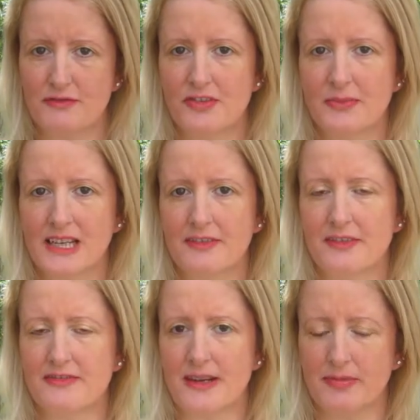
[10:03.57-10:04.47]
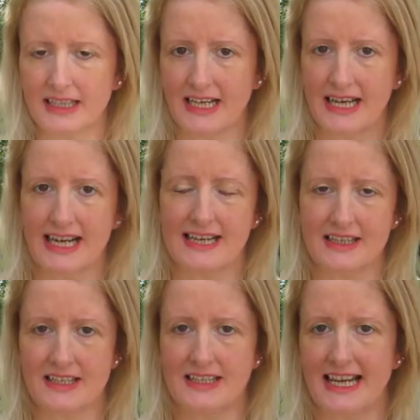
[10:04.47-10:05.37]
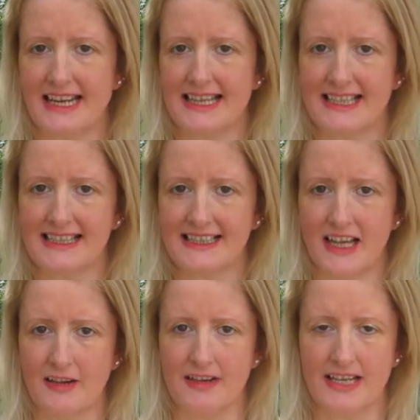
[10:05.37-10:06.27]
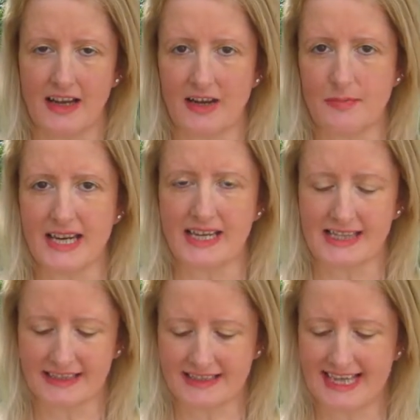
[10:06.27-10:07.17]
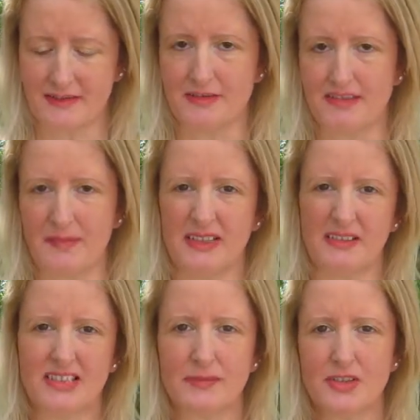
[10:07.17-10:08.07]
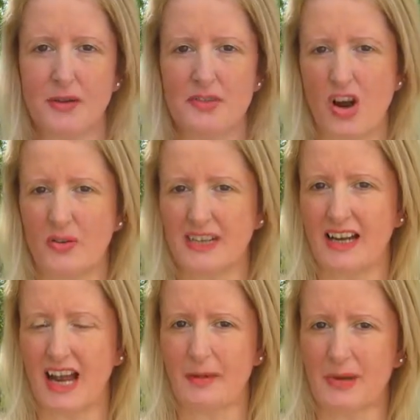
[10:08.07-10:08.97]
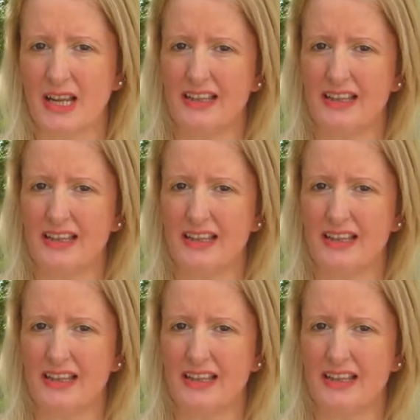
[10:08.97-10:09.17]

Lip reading: for me of the fabric in just a little video pinning down the fabric, because sometimes holding it up